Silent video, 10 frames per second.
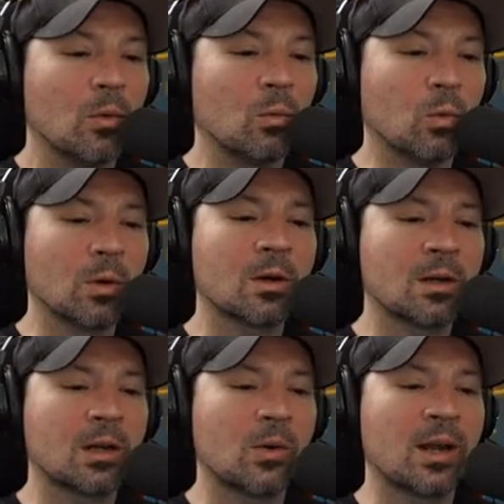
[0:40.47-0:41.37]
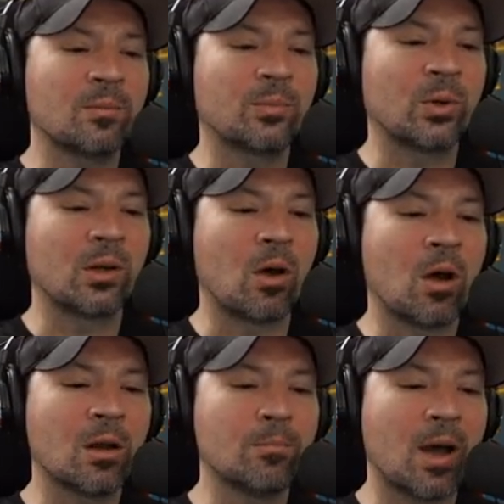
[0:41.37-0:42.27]
We're going to go ahead and put
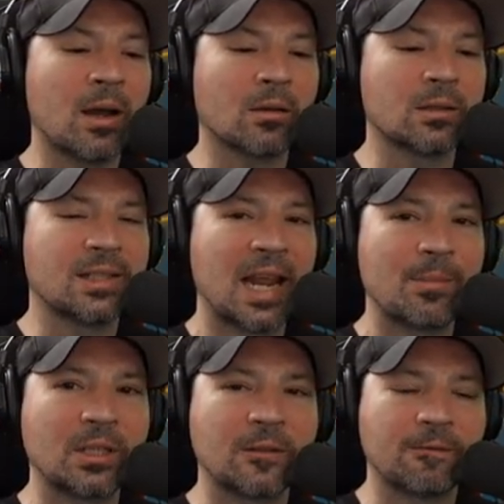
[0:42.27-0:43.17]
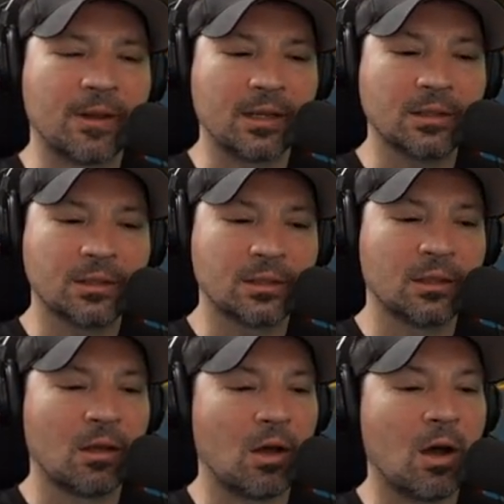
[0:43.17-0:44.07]
on mild damage fix,
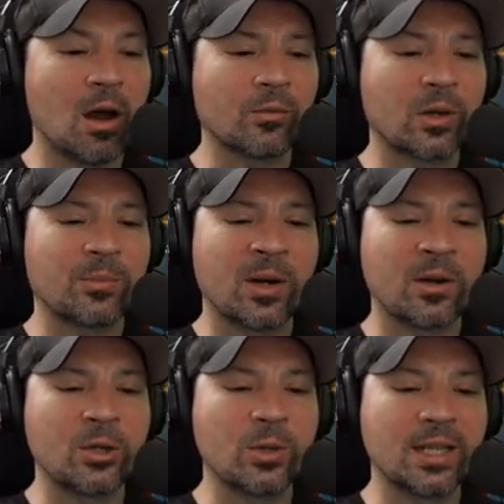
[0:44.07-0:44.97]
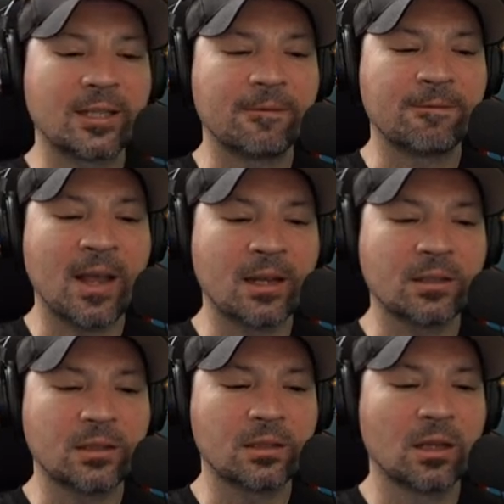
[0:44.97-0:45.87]
on repair unit
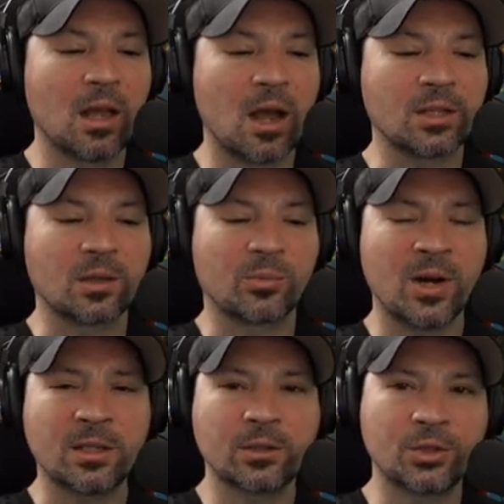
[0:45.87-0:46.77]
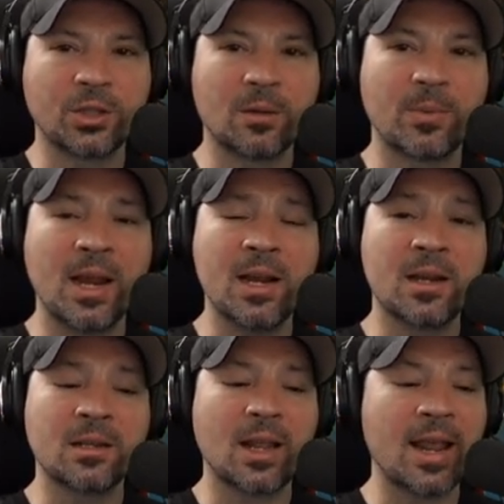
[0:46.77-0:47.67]
defense, a suppressor chip,
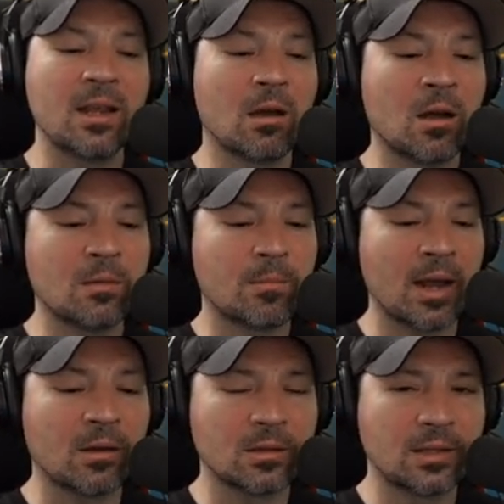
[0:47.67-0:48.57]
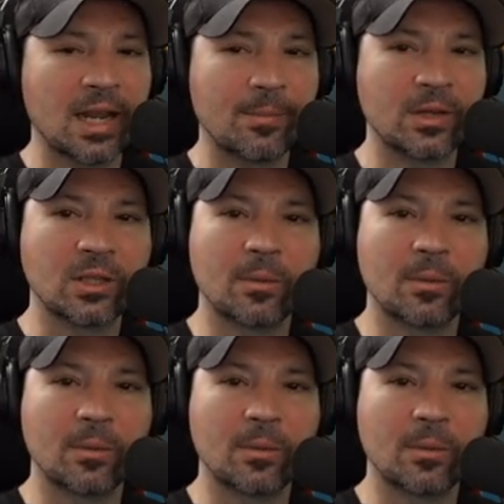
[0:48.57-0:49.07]
and a on mild damage